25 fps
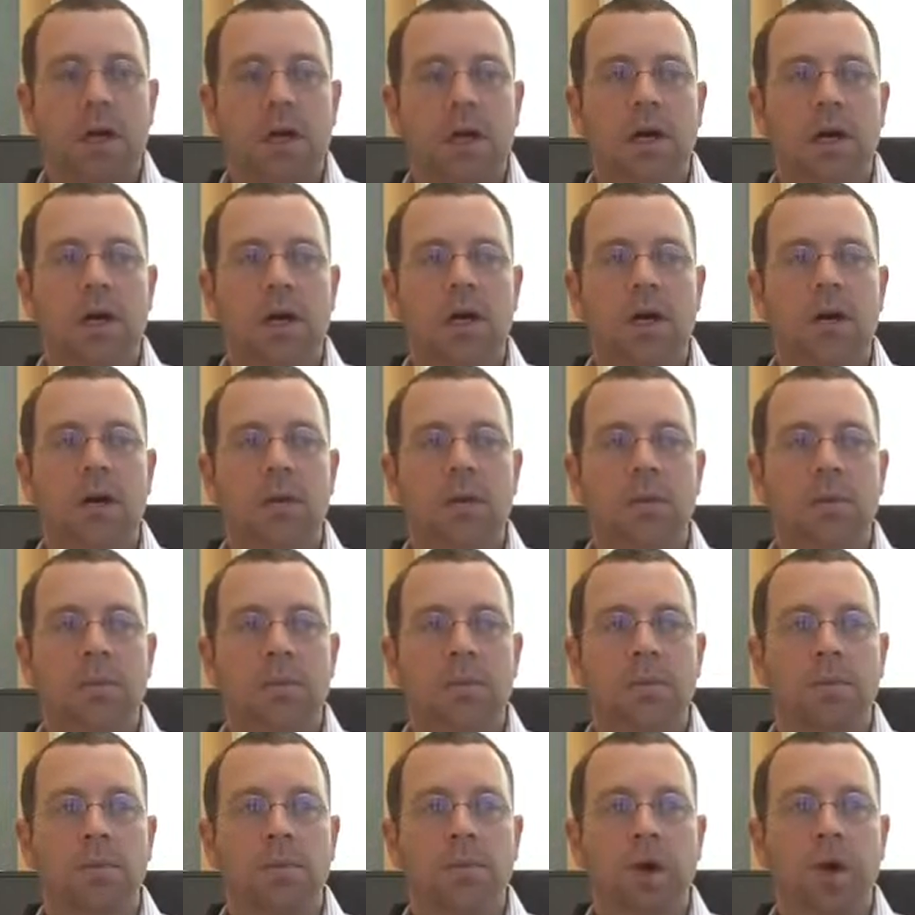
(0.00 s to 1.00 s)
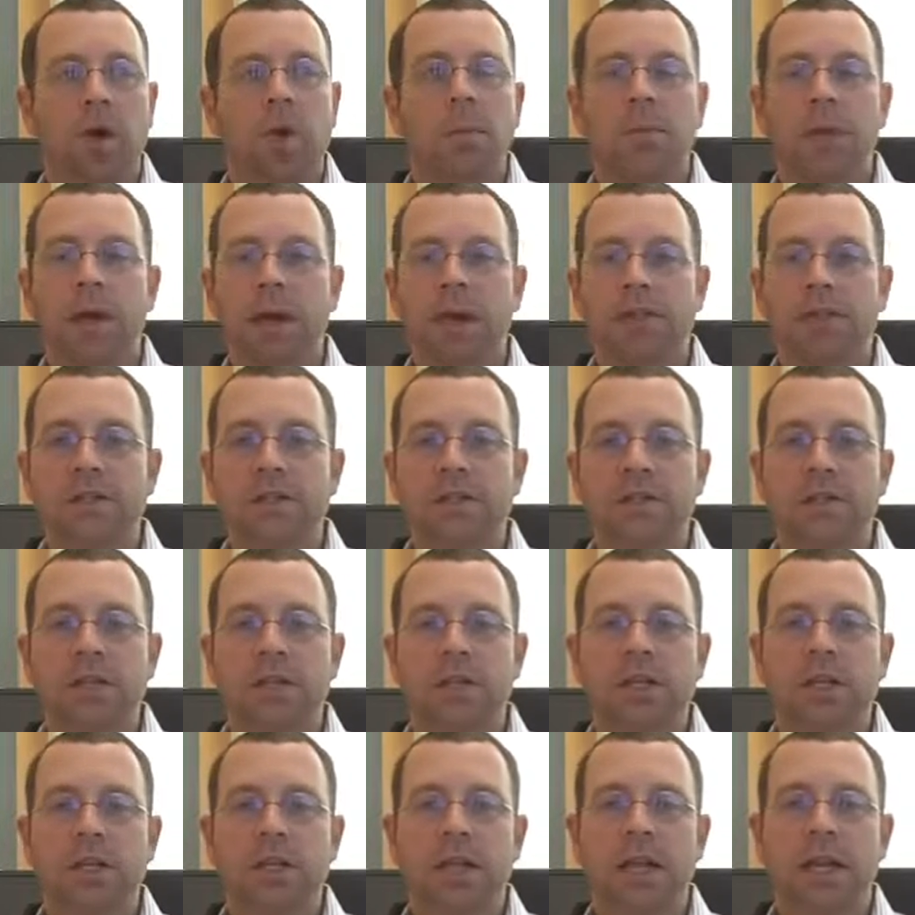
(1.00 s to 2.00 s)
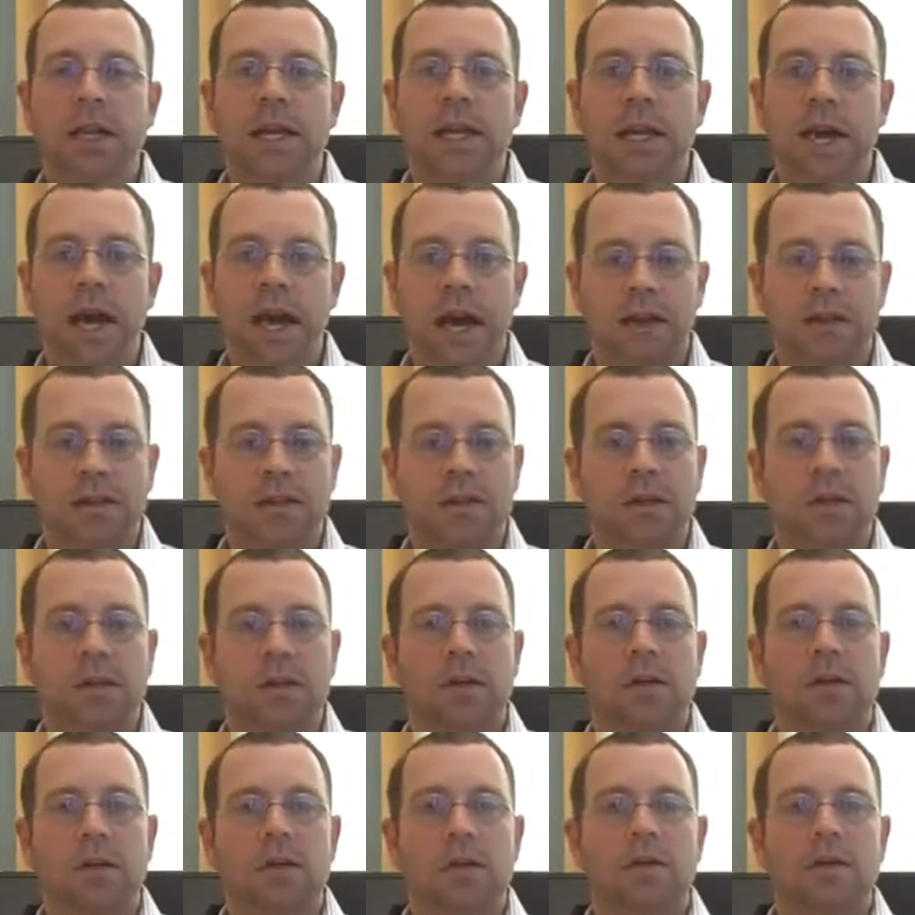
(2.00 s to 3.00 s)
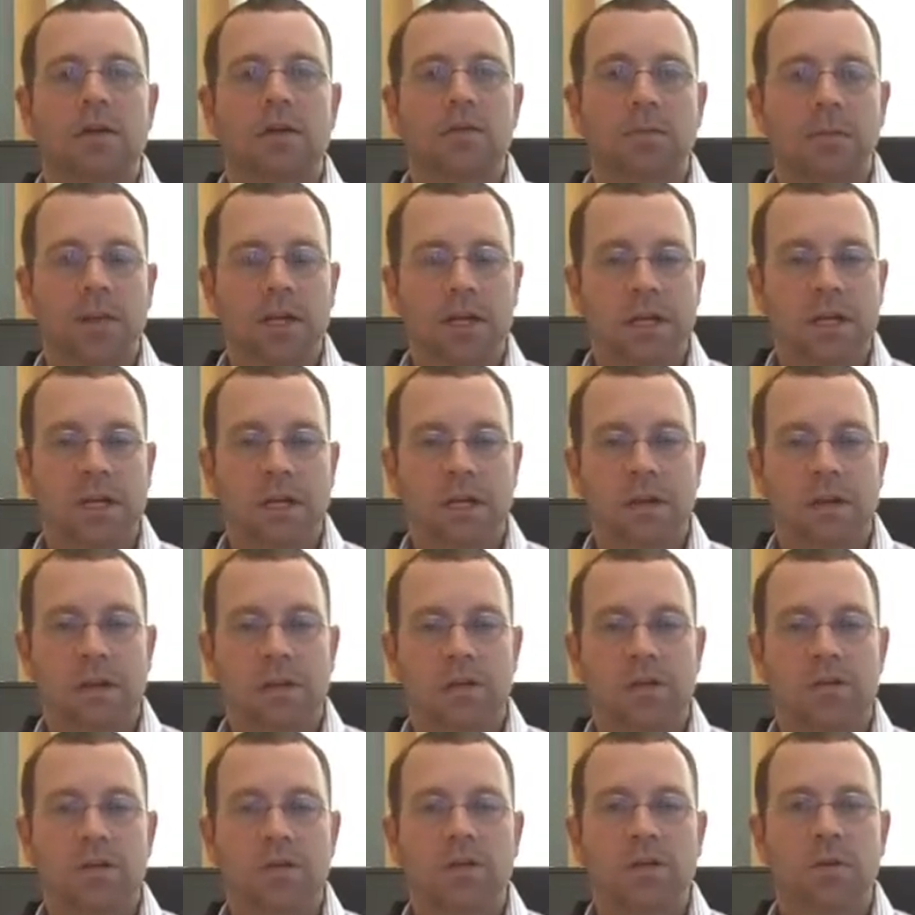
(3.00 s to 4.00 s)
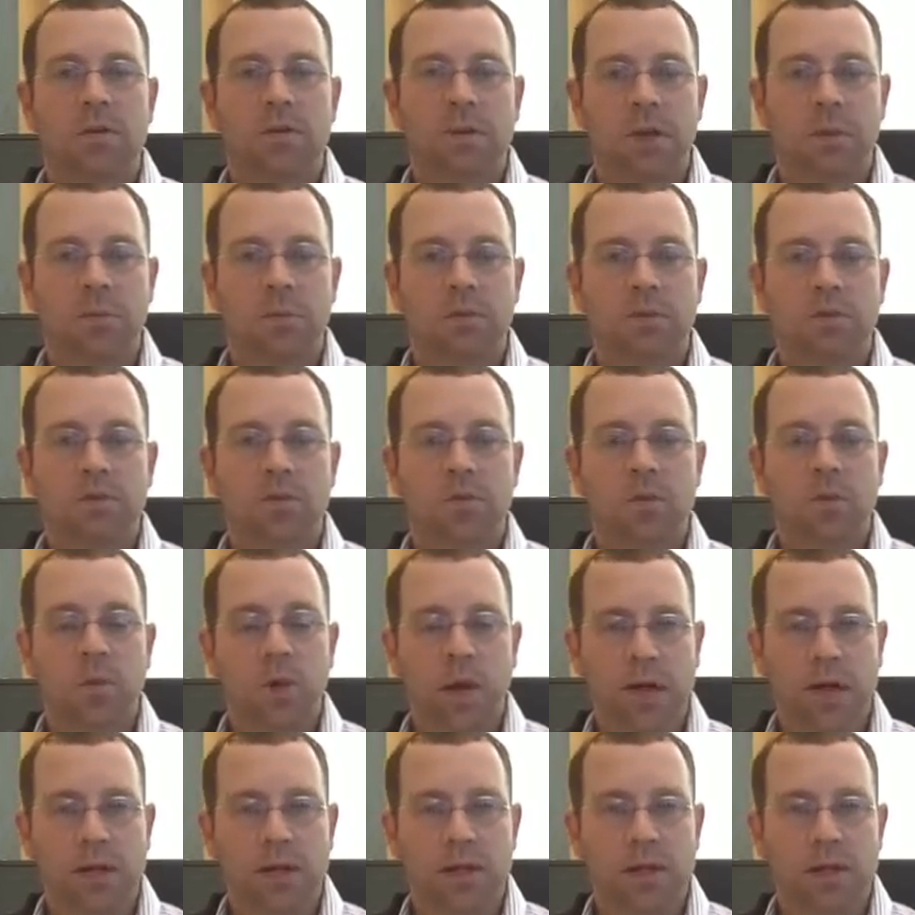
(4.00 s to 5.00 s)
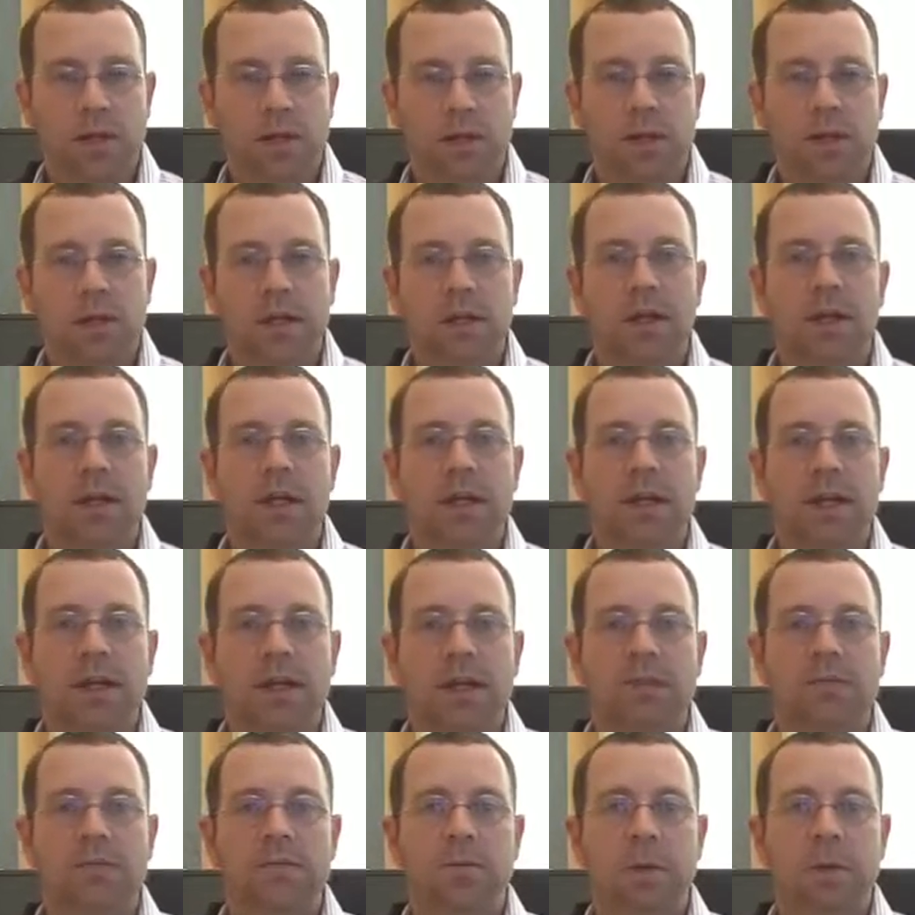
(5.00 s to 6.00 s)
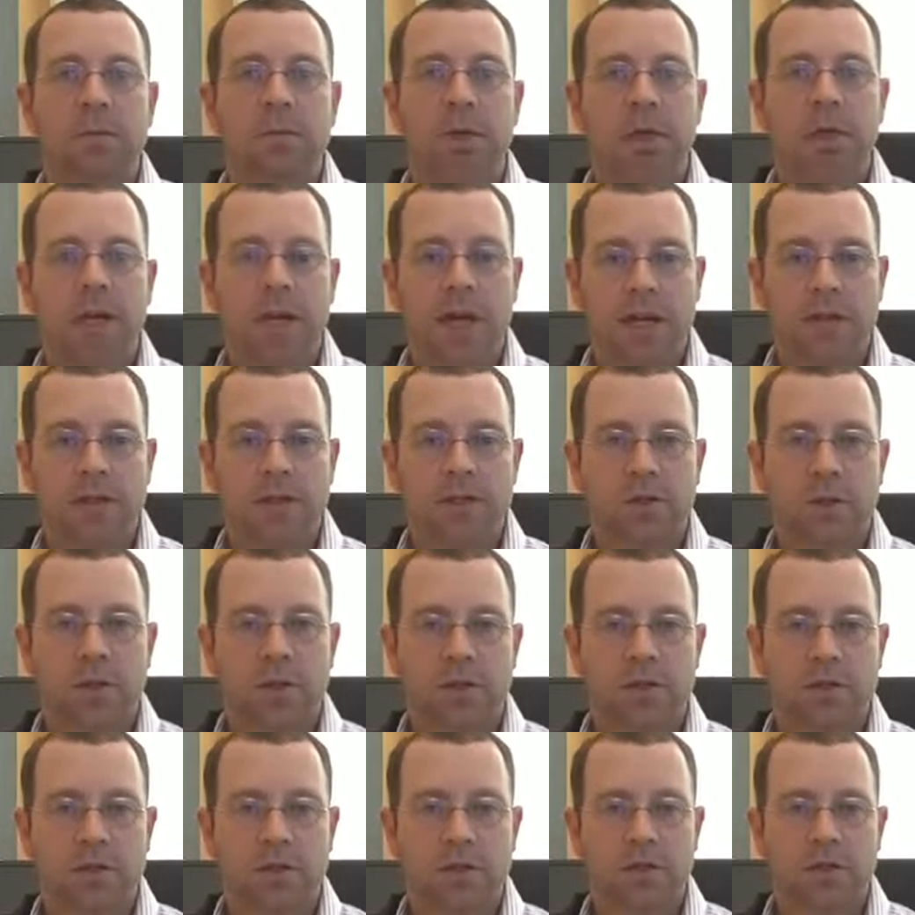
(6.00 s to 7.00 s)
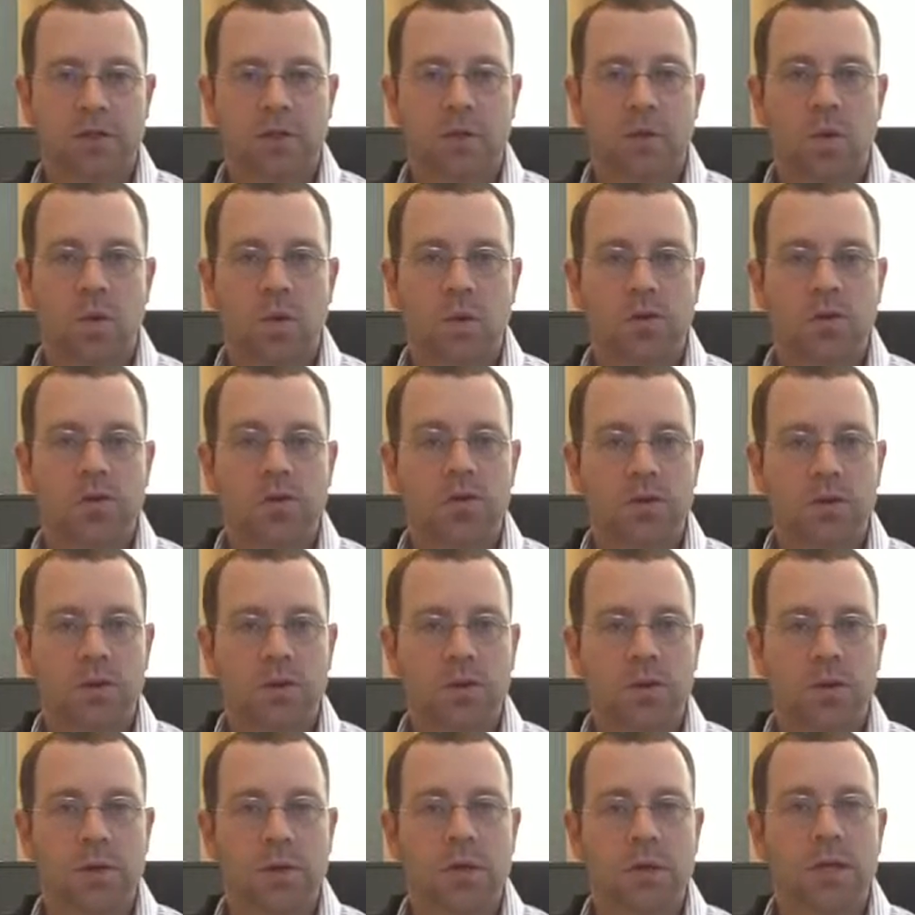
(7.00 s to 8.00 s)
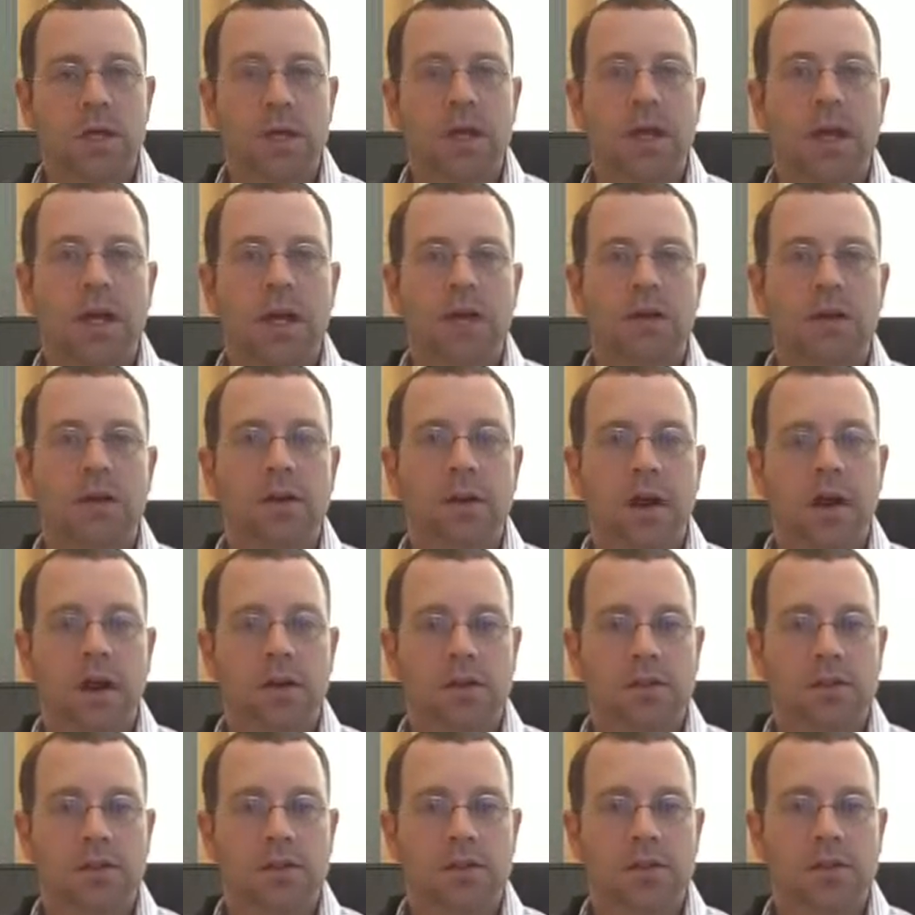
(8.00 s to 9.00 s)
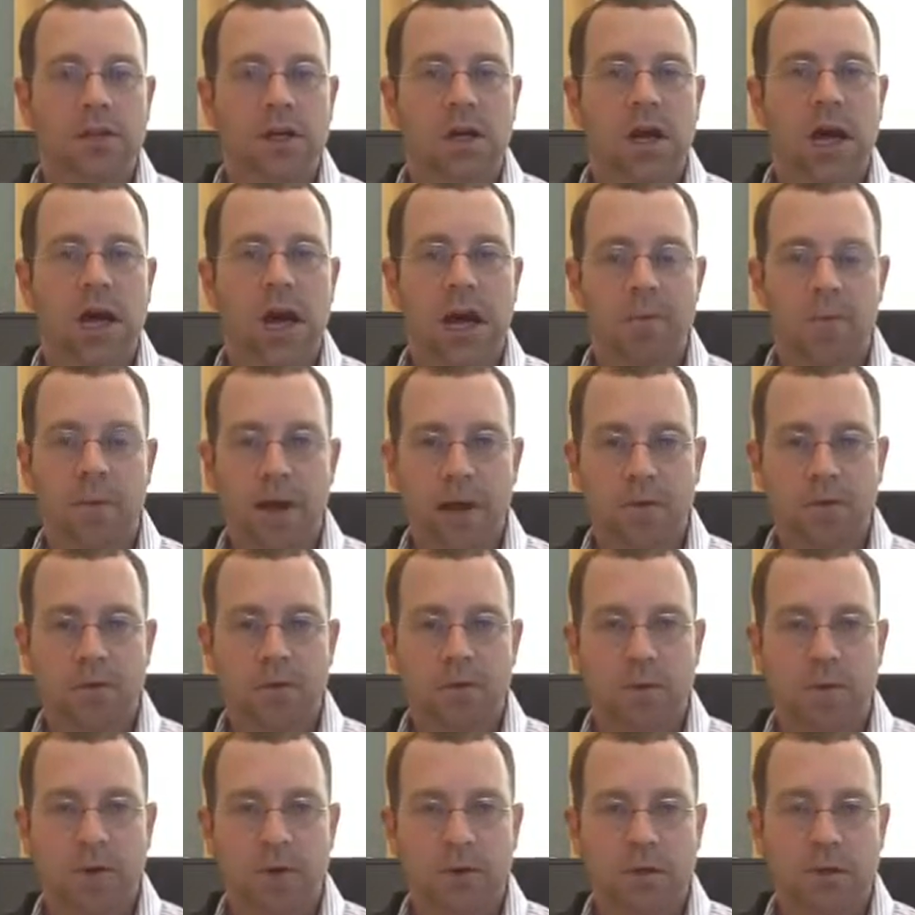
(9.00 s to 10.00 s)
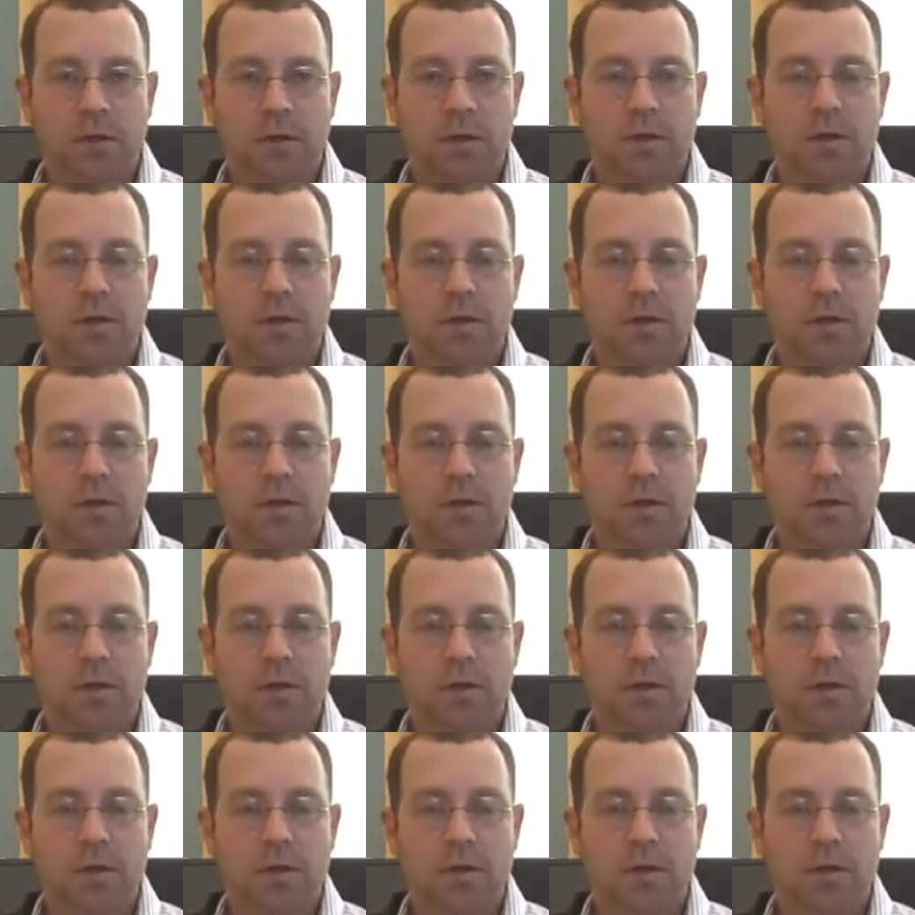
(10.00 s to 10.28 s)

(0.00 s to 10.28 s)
Home page is usually not speaking to people directly and gives people a lot of choices as to what to do and causes a high bounce rate.